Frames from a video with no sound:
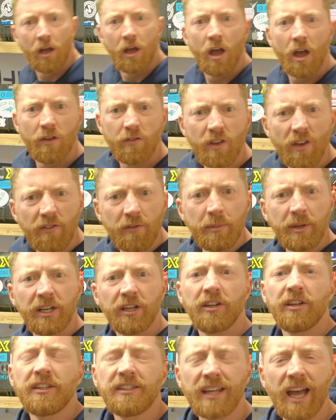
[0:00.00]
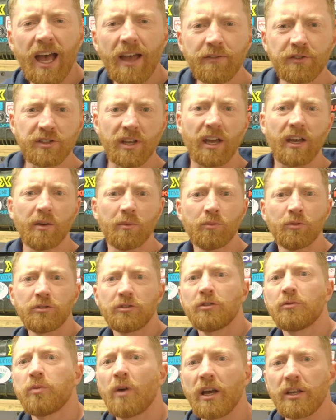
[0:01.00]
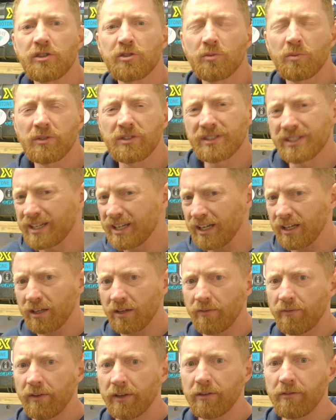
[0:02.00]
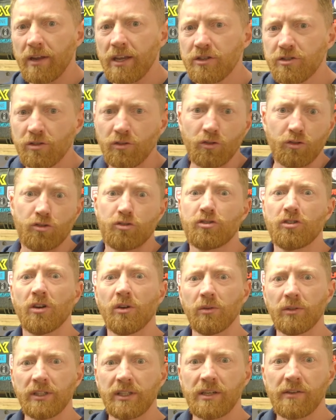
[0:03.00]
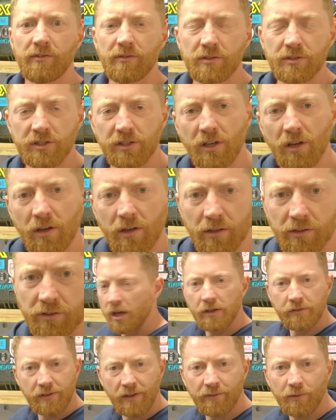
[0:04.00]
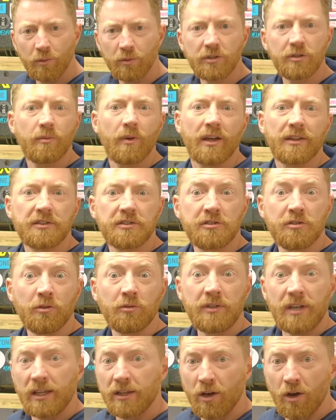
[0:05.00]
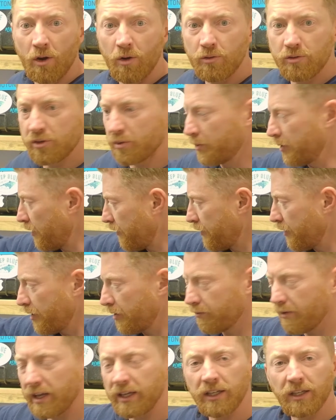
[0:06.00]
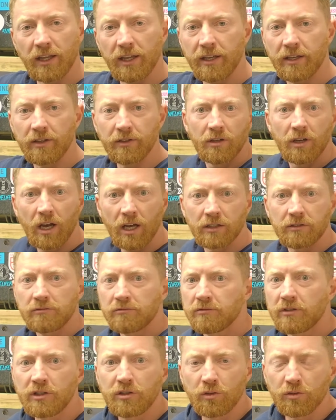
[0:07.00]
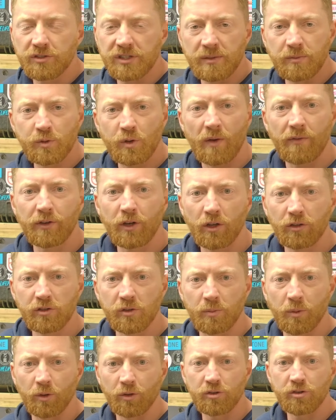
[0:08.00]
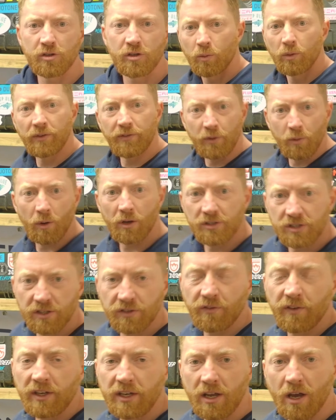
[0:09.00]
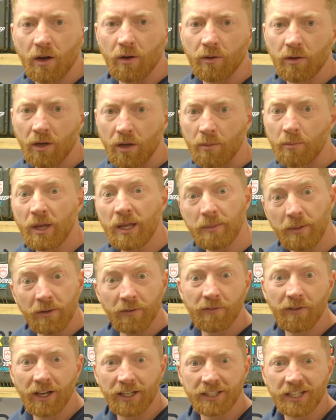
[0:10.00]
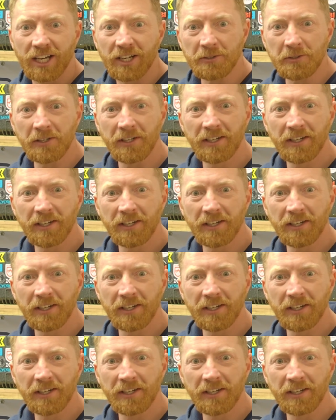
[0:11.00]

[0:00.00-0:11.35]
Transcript: Have you ever been on a dive site and wondered why someone's kit and configuration looks totally different to yours? Have you ever wondered why there's no yellow hose coming off the regulators and they don't seem to have an octopus? Well, if you watch this video, maybe you'll find out.